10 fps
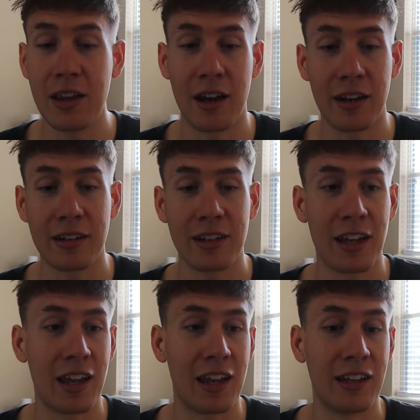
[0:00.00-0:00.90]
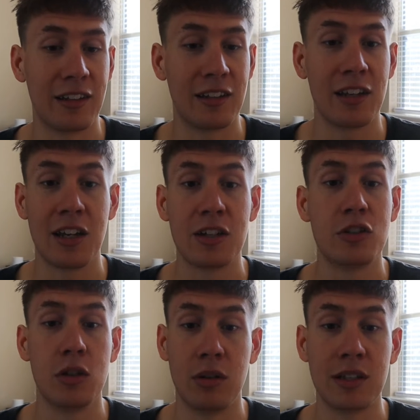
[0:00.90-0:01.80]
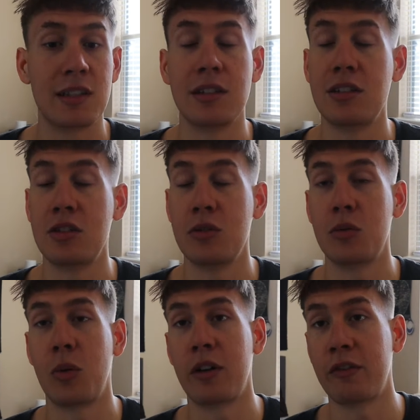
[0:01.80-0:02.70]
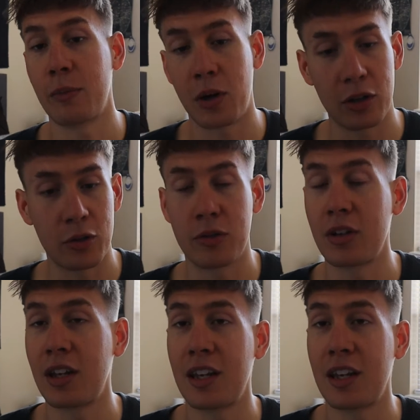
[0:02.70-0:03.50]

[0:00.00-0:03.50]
there and to listen to one of Martin Luther